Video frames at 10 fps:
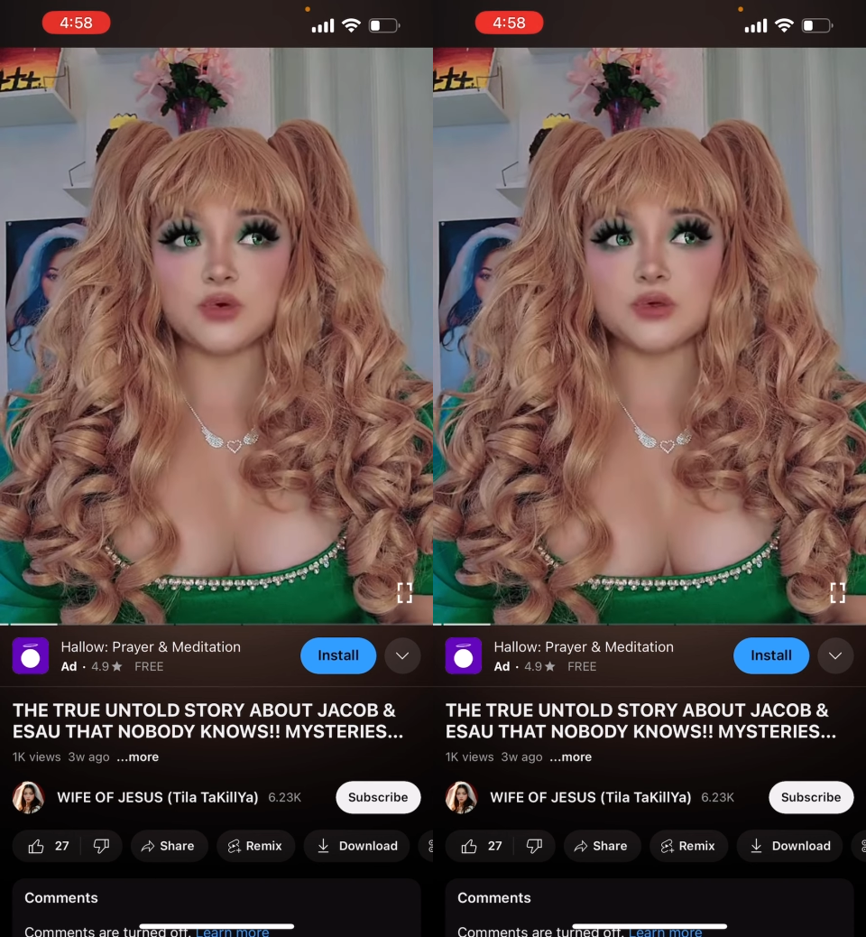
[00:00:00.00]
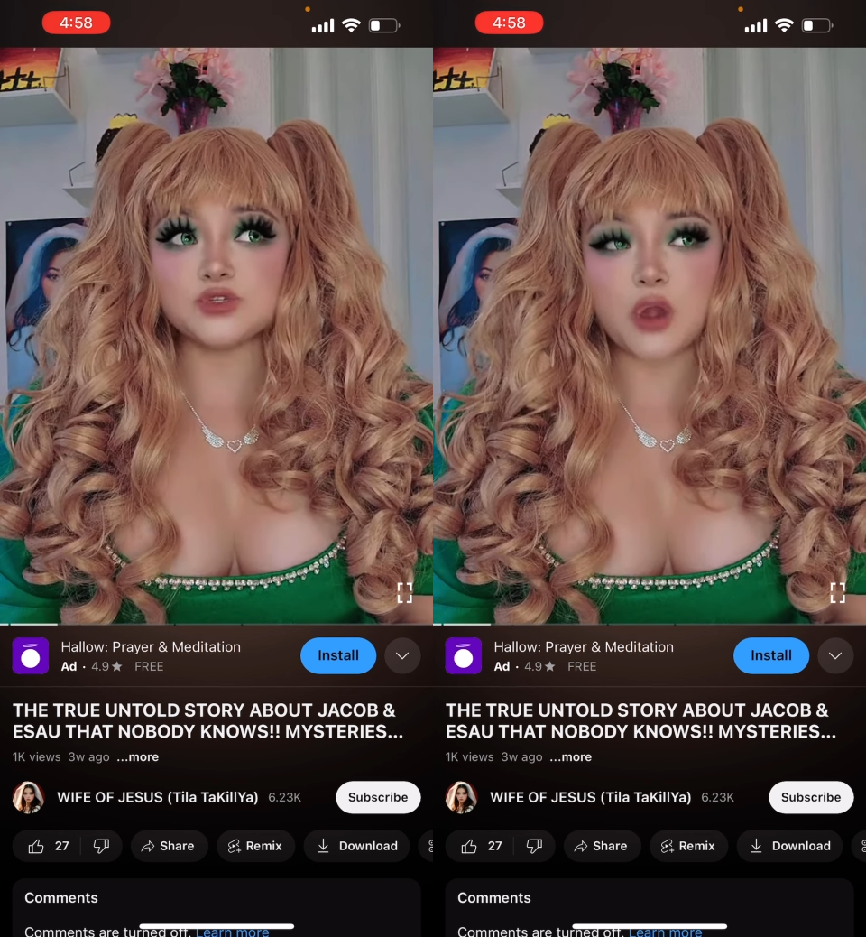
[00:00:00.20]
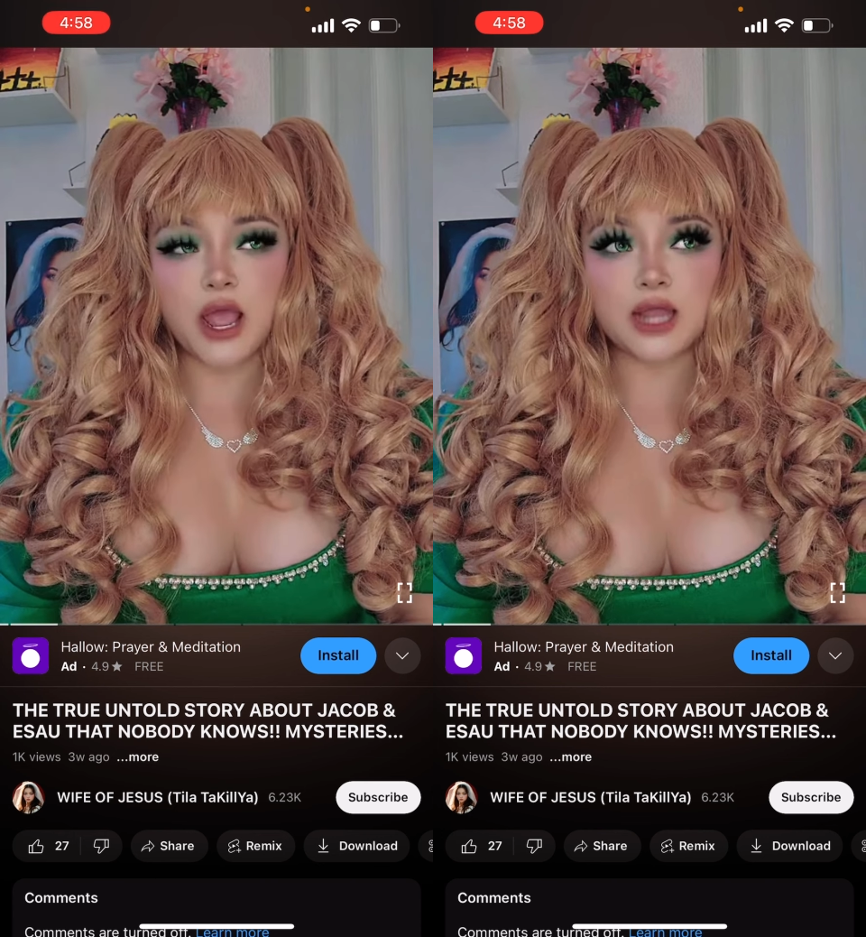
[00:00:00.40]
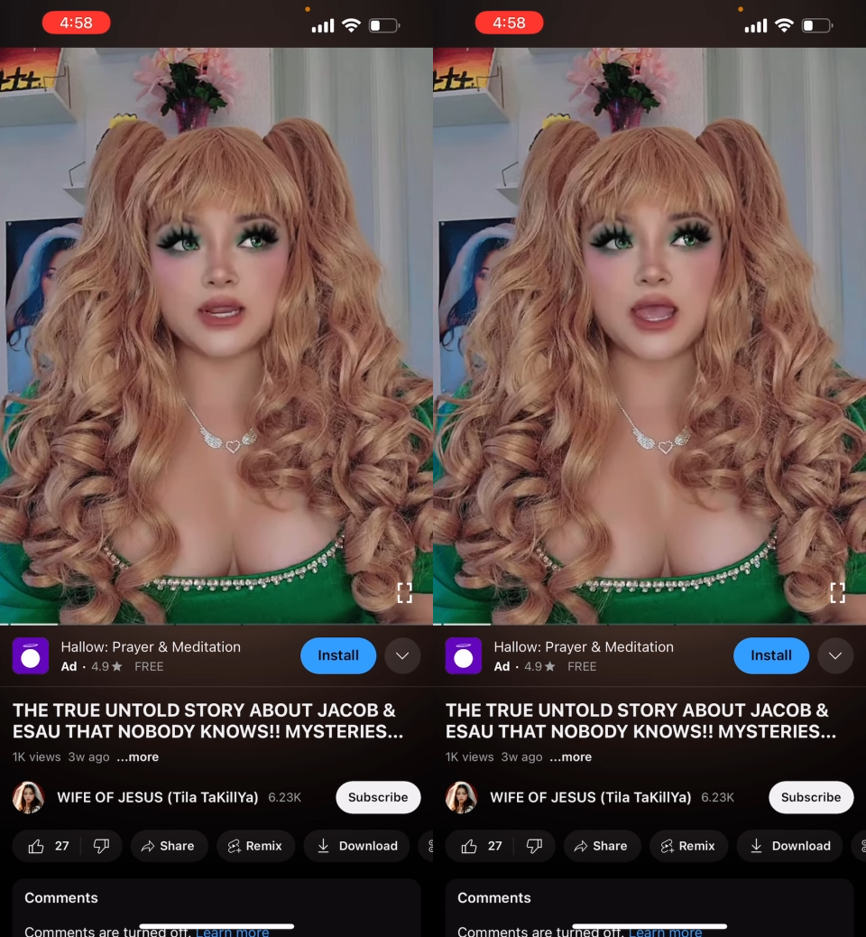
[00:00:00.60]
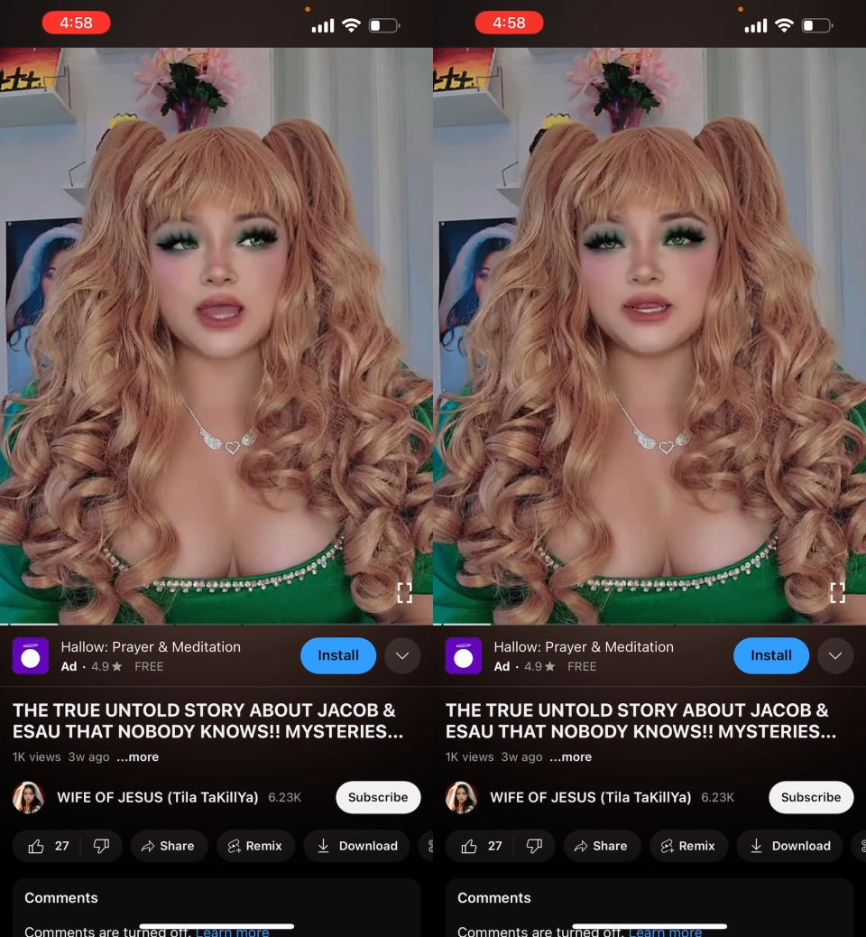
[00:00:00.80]
He was
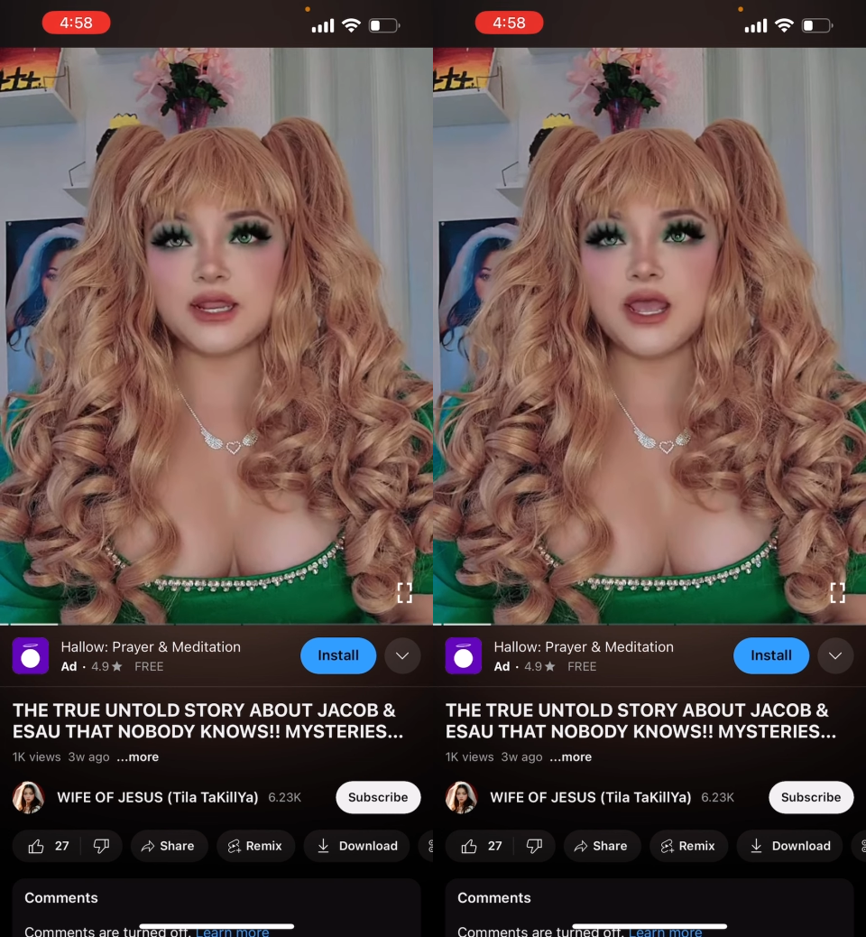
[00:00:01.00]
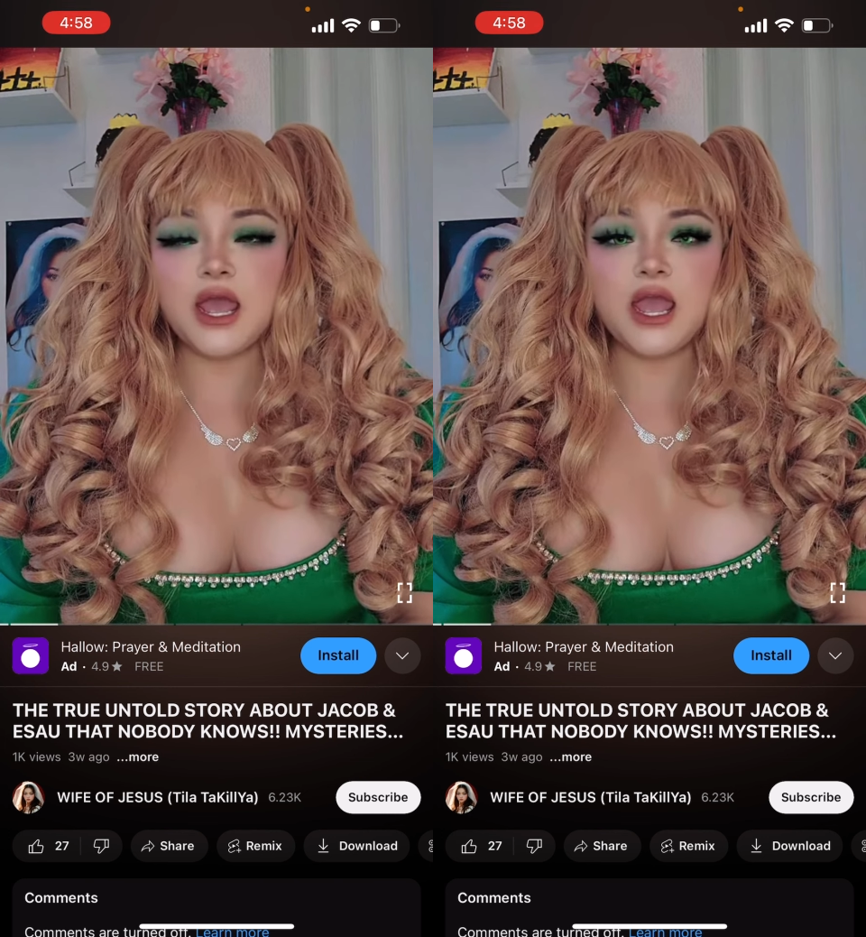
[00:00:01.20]
red-headed